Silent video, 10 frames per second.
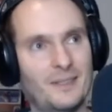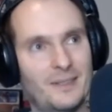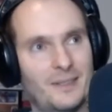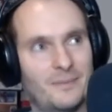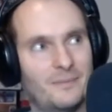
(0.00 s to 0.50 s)

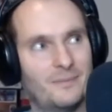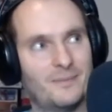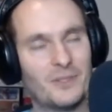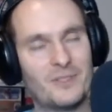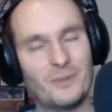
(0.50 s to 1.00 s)
uh,
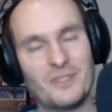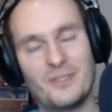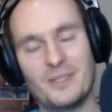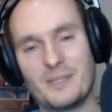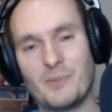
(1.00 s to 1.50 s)
what's what's
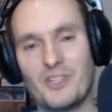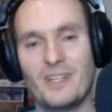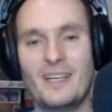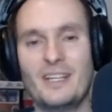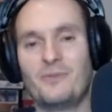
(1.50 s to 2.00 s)
the
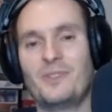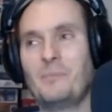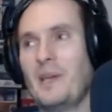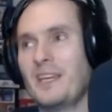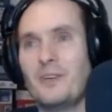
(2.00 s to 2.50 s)
expression, ahead of the
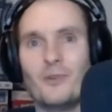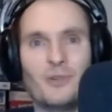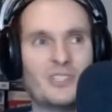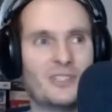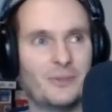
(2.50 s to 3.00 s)
pecking
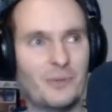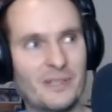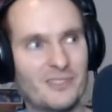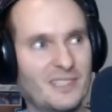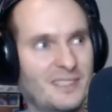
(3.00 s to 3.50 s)
order or
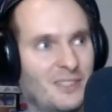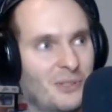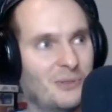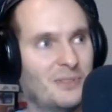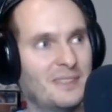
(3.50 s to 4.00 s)
whatever.
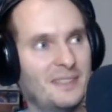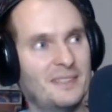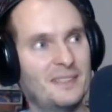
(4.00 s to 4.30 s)
No. Yeah.